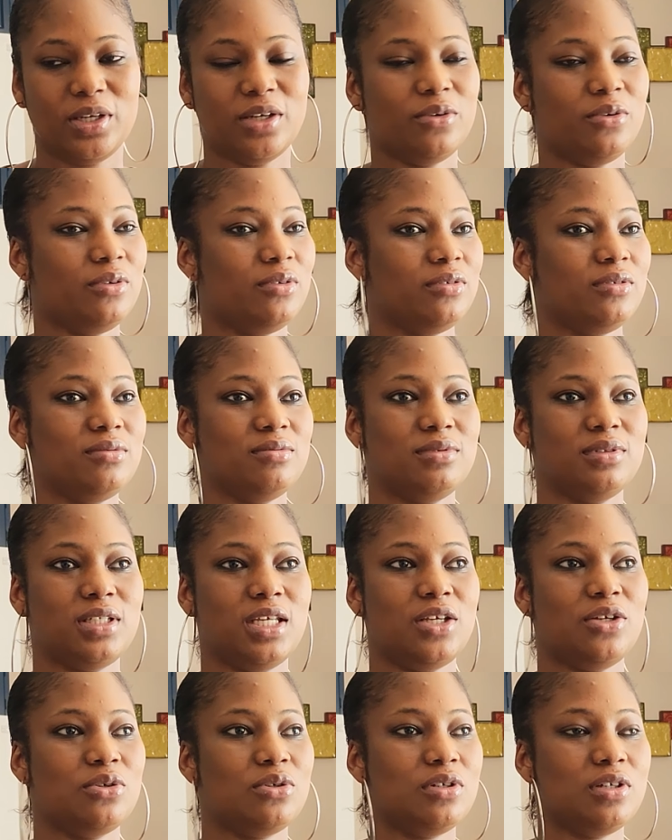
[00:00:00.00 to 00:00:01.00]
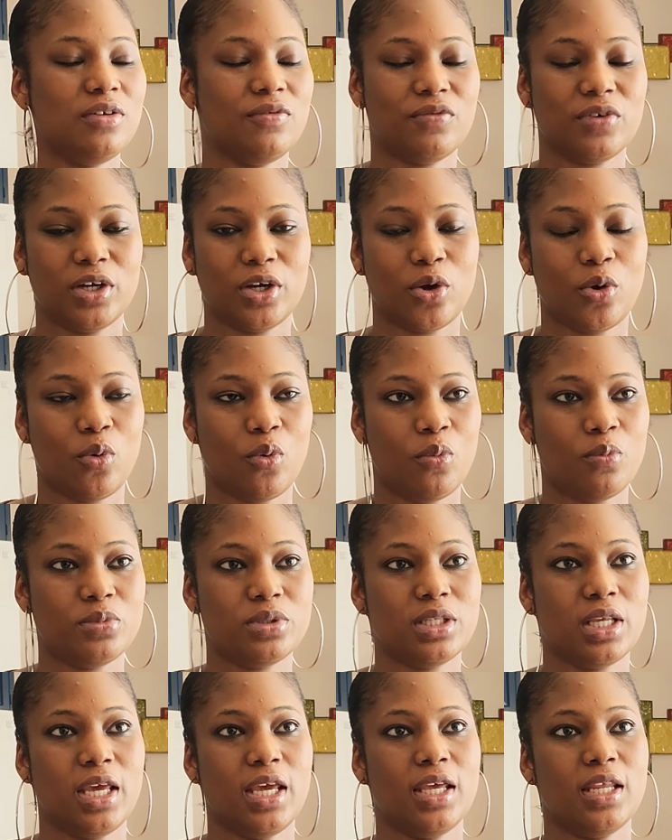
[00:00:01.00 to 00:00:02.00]
He'll take you to different
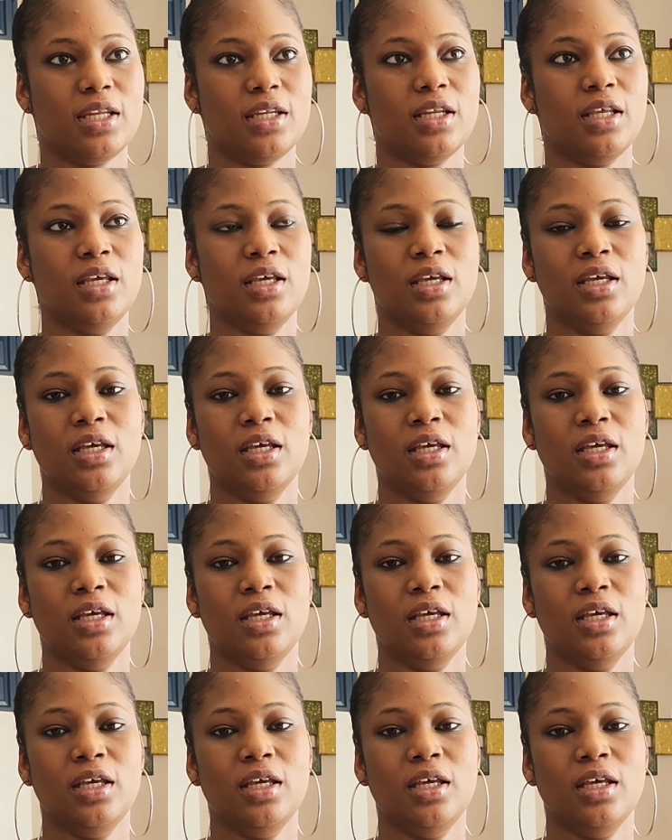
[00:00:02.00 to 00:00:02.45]
homes. And